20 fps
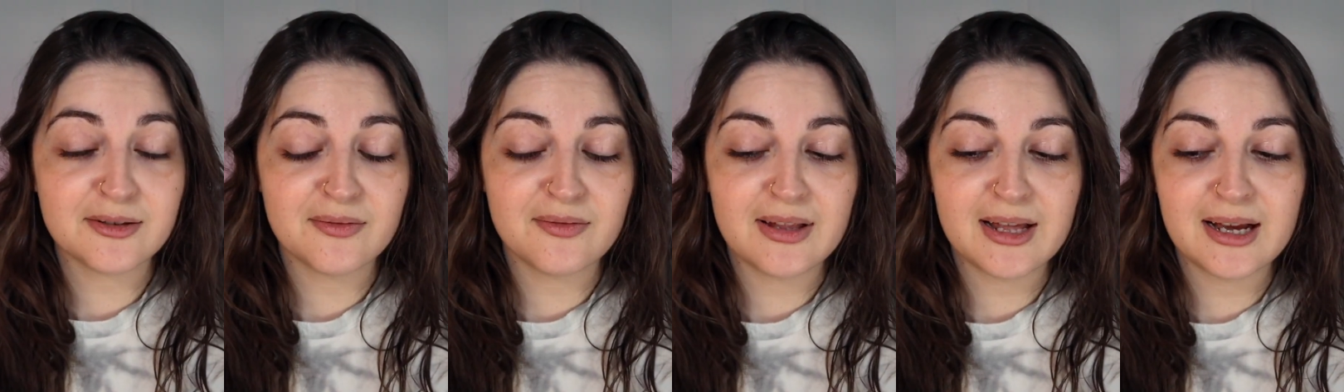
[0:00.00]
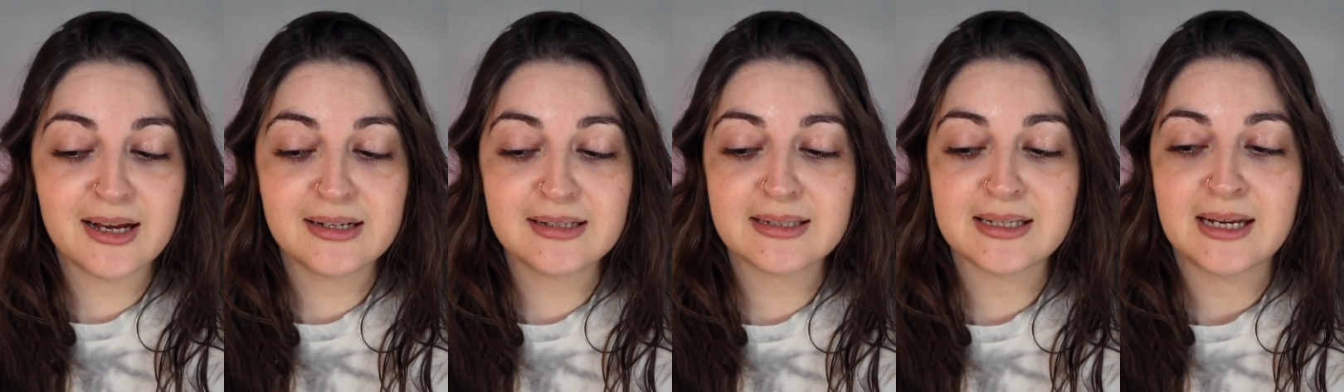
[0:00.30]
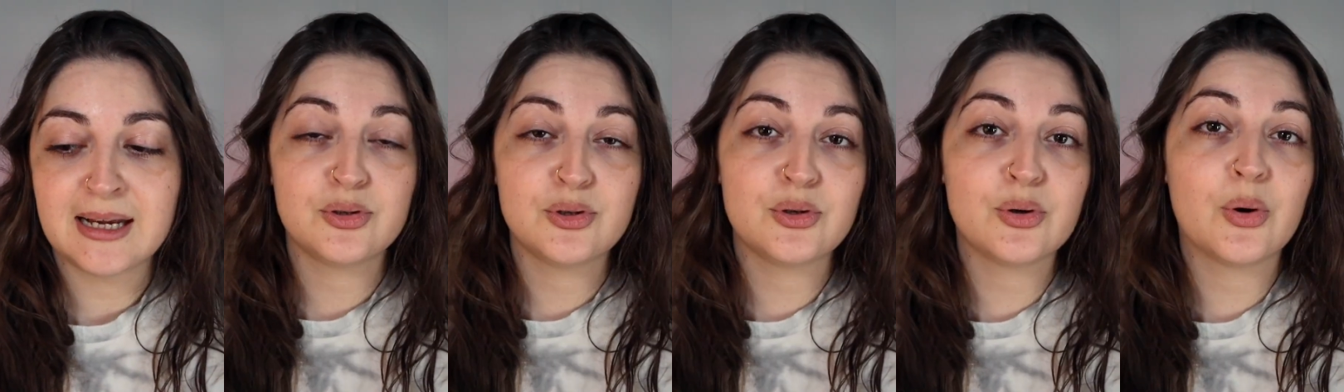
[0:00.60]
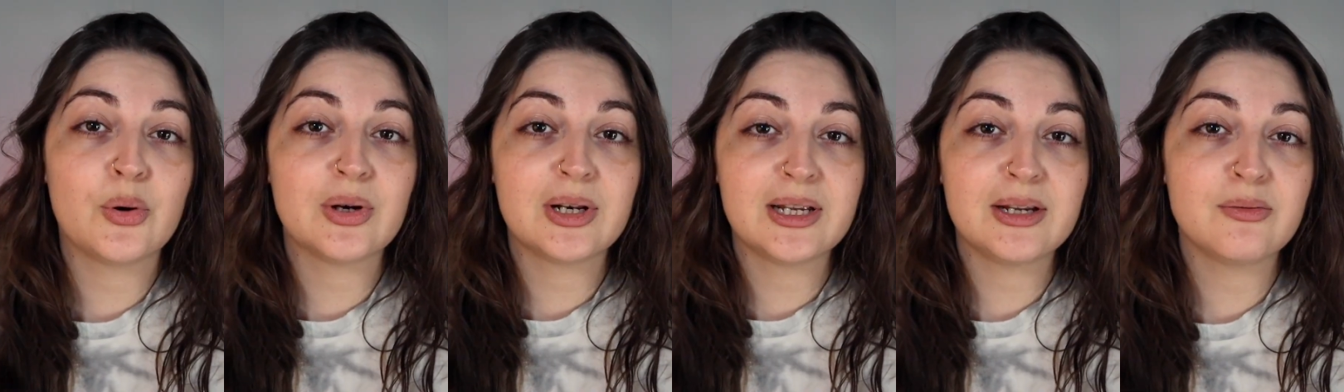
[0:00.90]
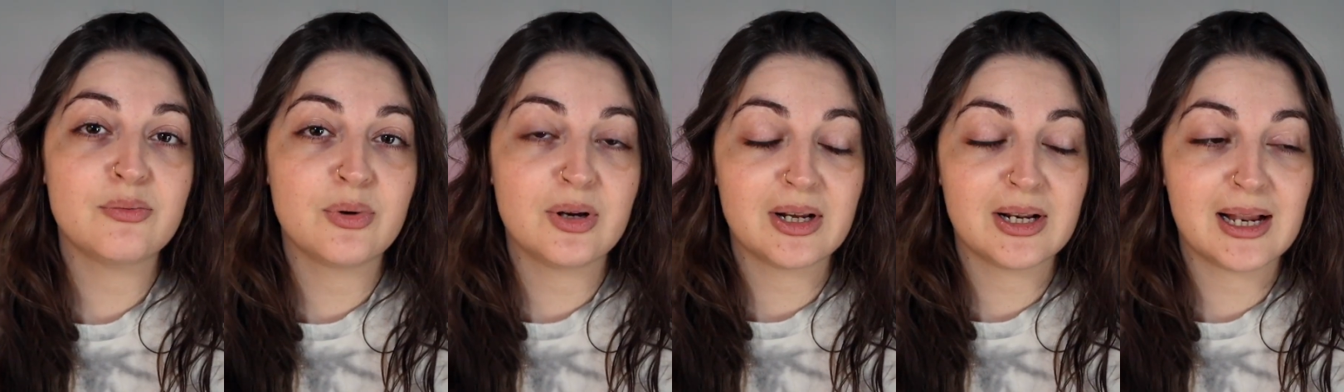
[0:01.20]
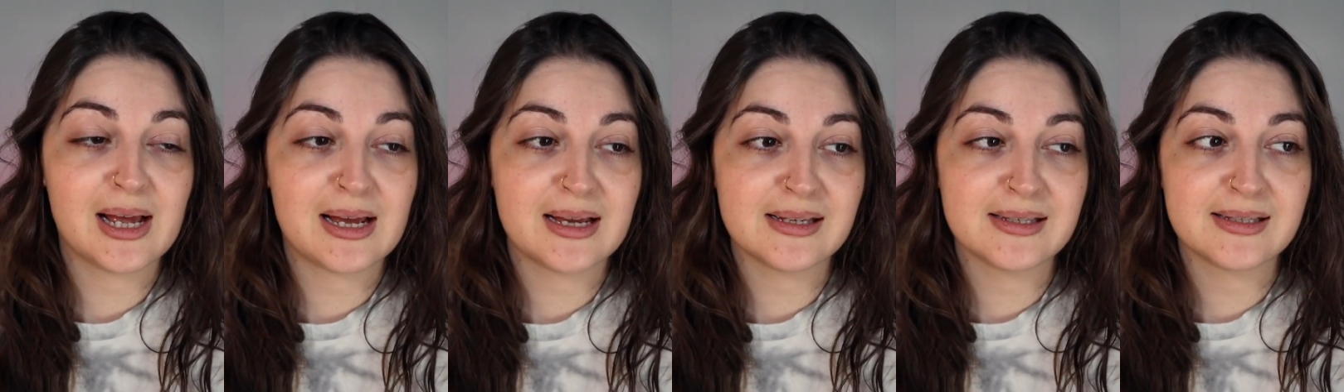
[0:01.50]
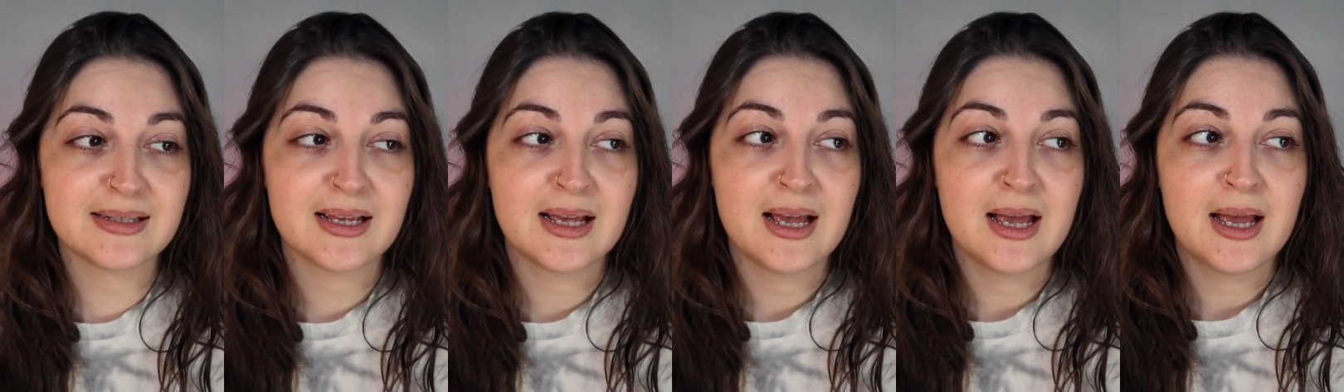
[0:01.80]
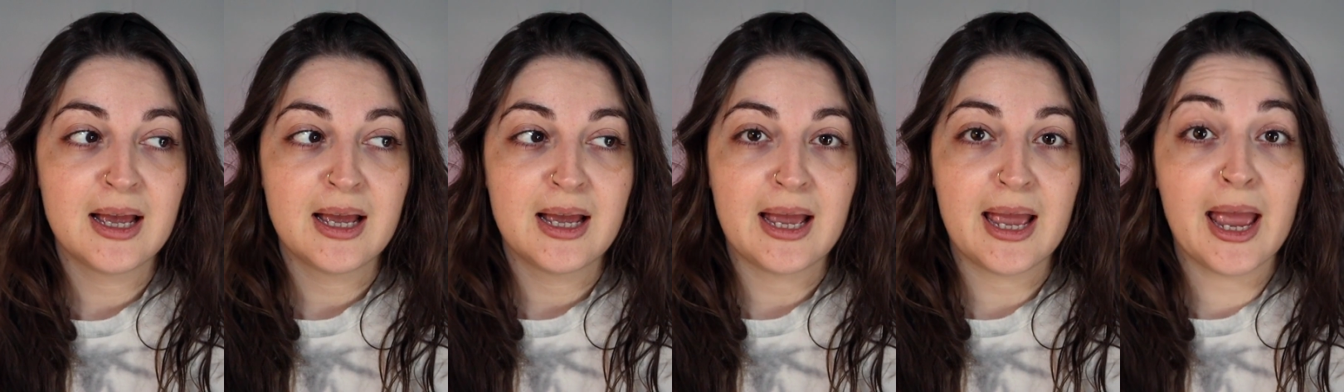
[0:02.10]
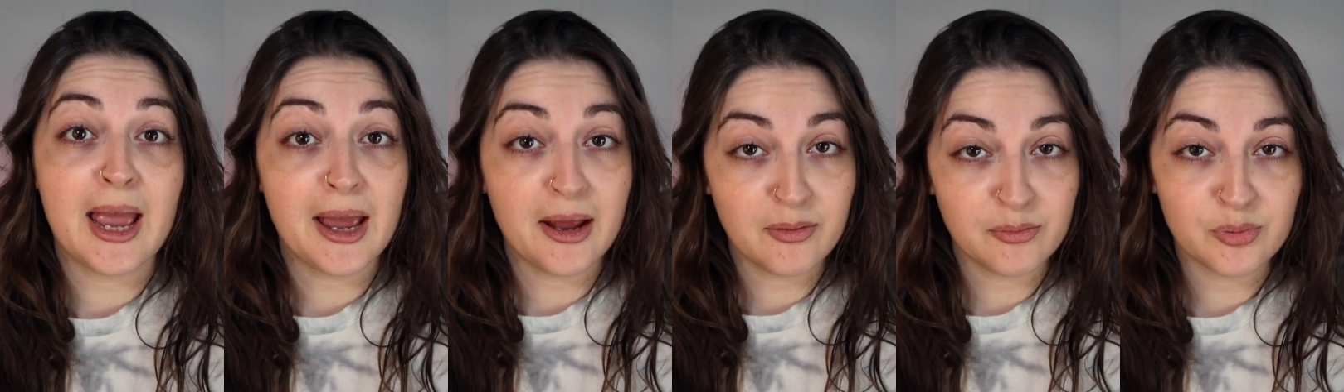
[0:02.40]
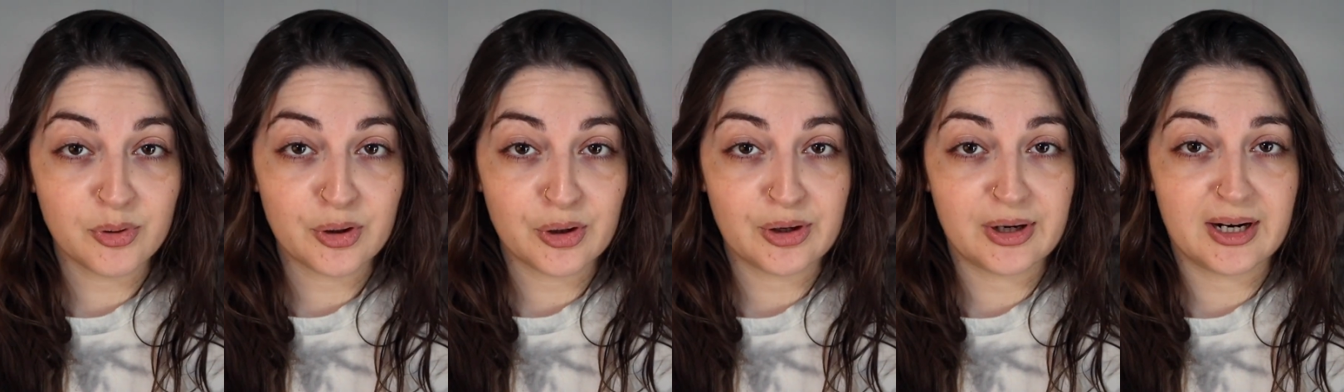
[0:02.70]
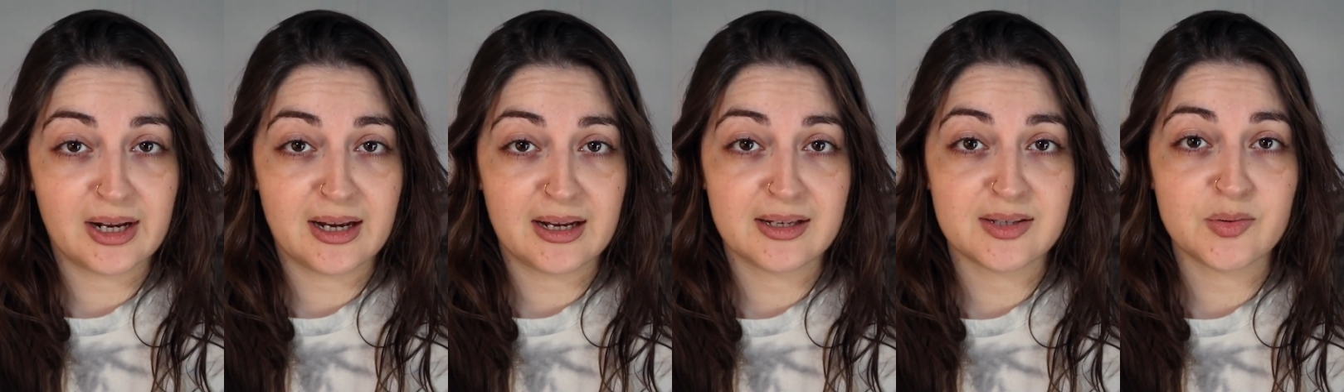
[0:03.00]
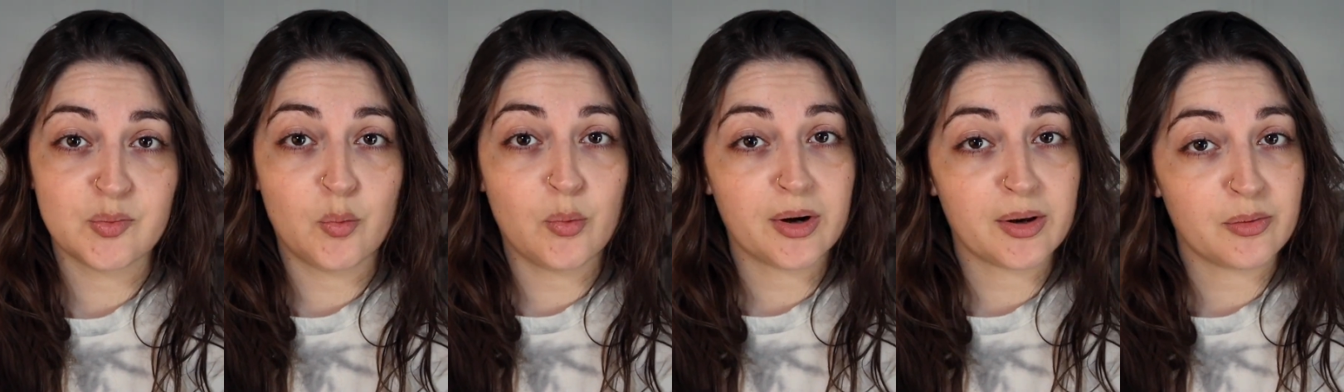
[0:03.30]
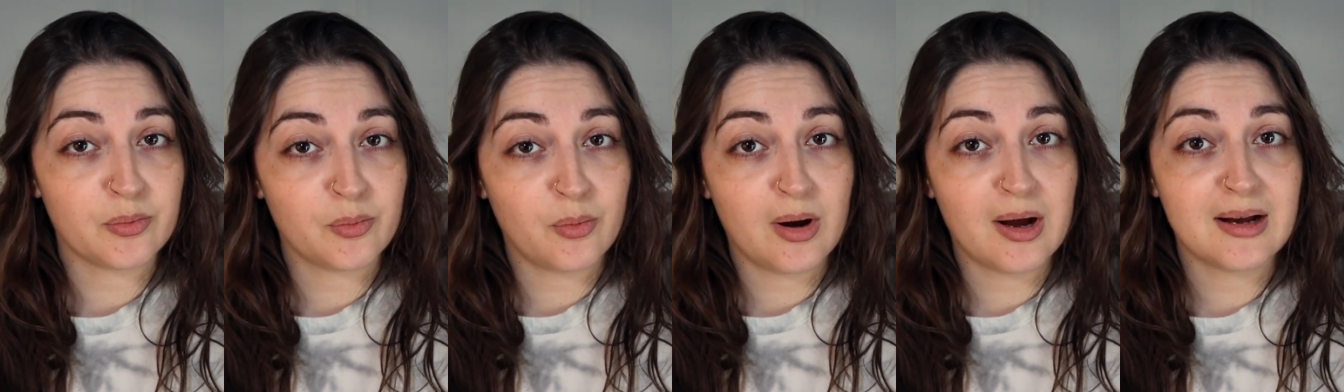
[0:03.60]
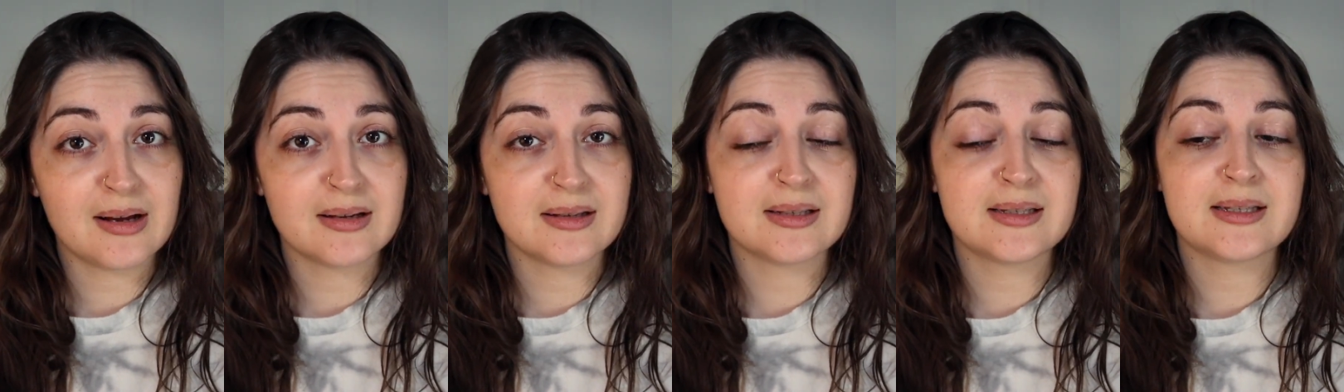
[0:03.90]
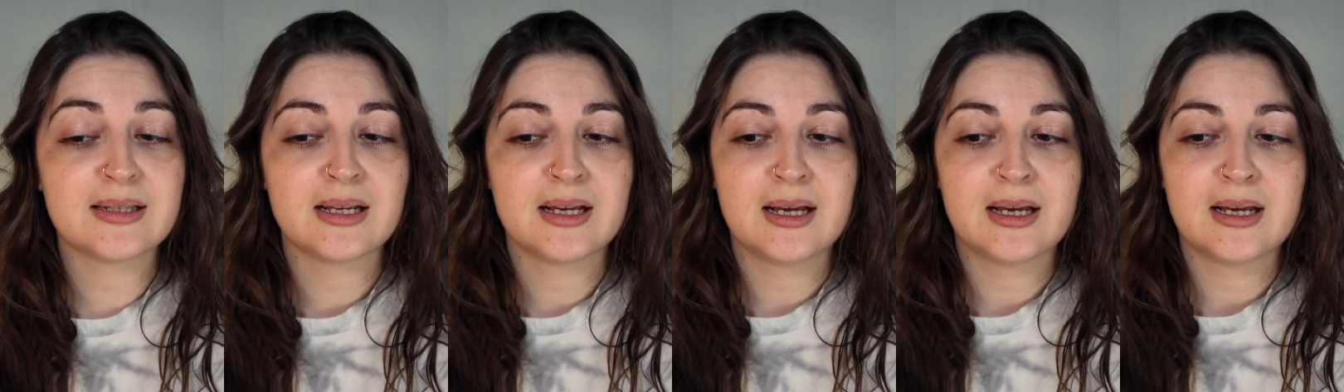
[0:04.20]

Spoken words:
of that. You only realize and recognize what it was